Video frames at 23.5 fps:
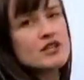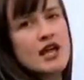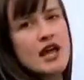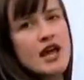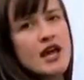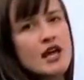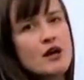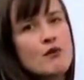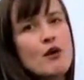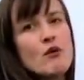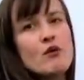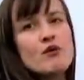
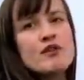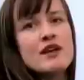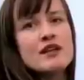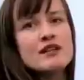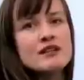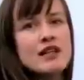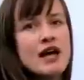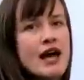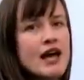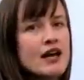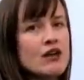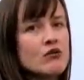saying about what they
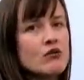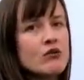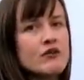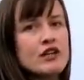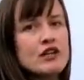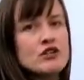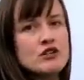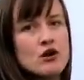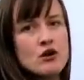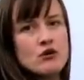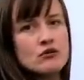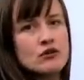like or what
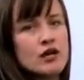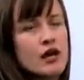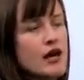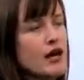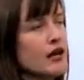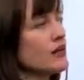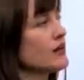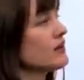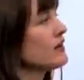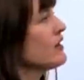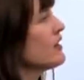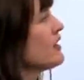they don't
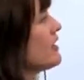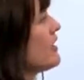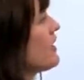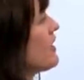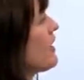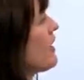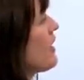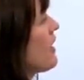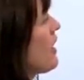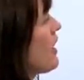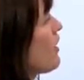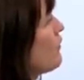like?
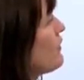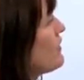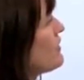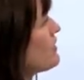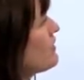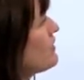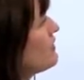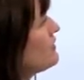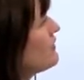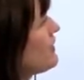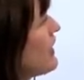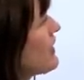And we
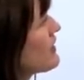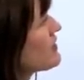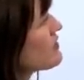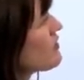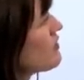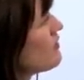collect